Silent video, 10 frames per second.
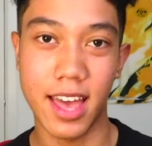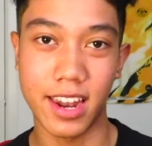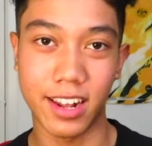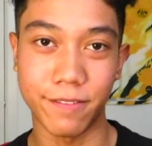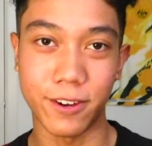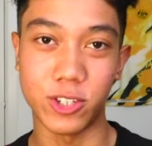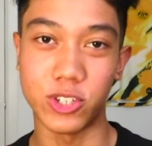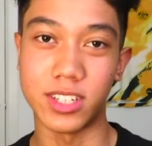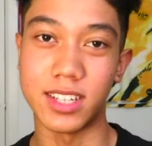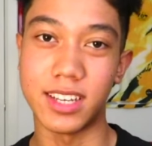and
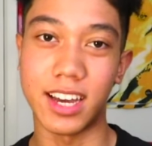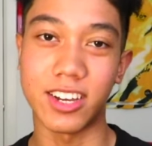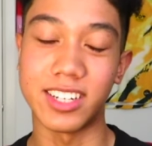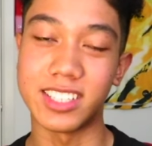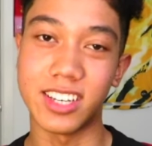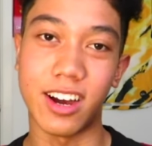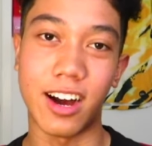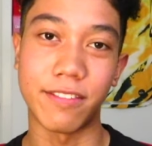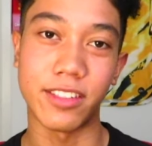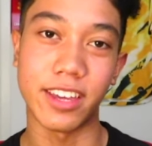unfortunately I couldn't see her
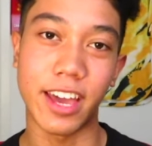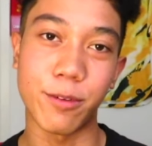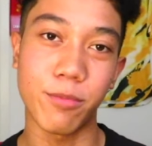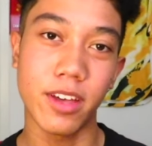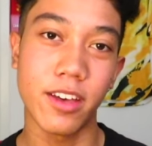after the game